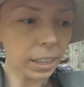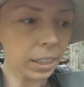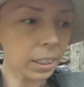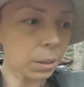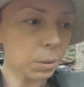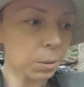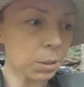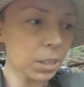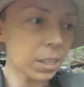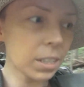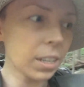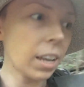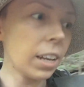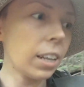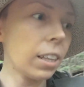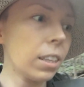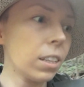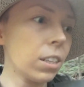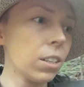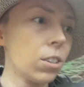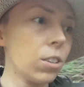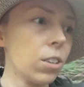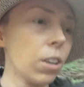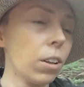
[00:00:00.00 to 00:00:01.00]
think there was a sign
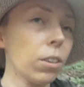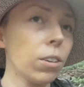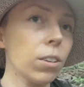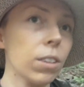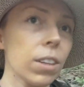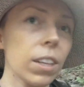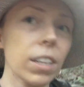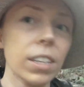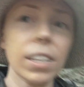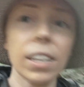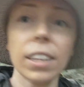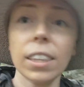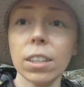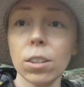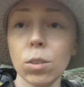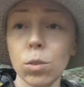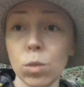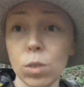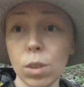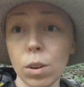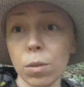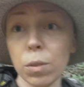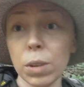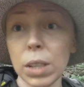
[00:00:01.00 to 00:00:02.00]
at this shelter that said this
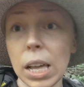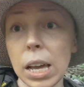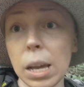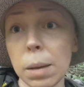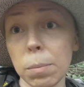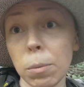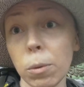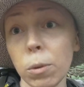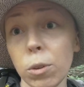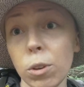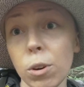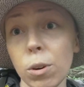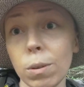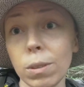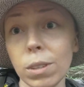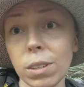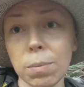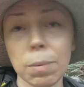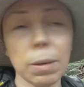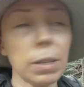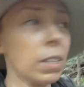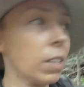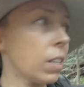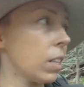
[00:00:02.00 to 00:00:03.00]
was unreliable. You know,
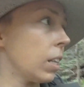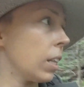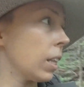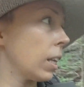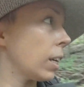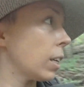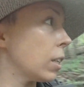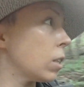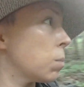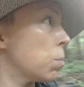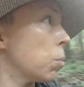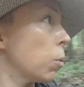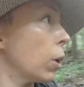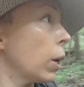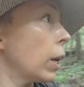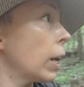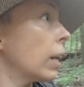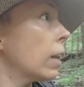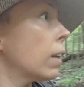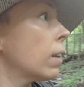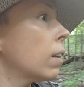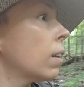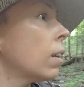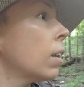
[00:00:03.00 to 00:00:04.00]
it's basically like a spring.
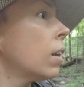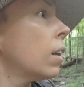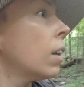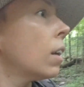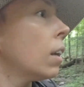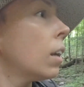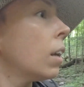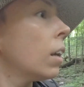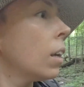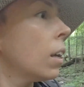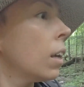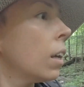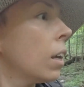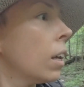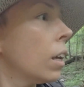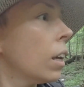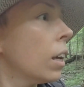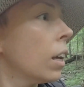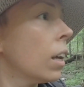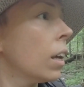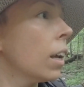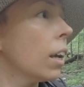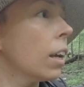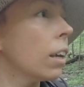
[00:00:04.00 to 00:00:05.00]

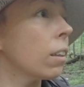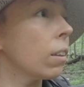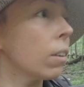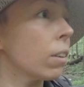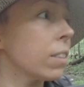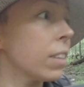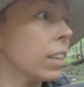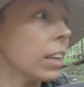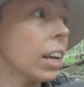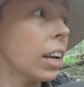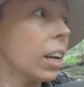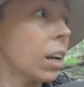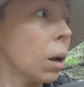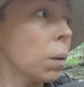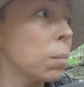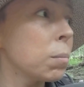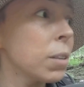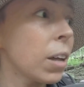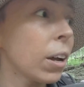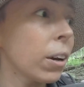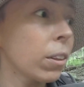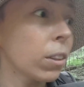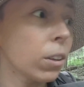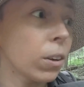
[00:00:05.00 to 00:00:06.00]
It looks like it
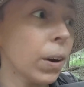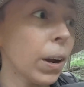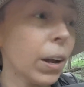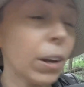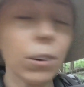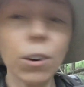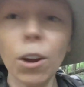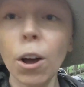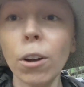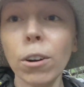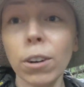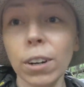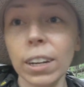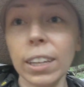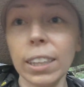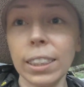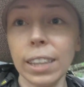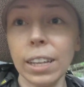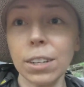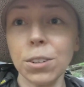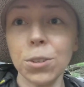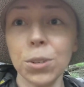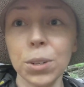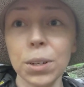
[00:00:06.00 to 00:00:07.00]
comes out of the ground
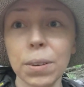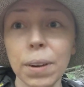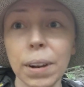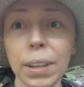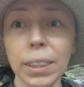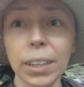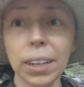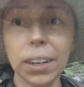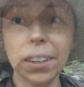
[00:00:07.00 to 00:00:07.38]
underneath that tree right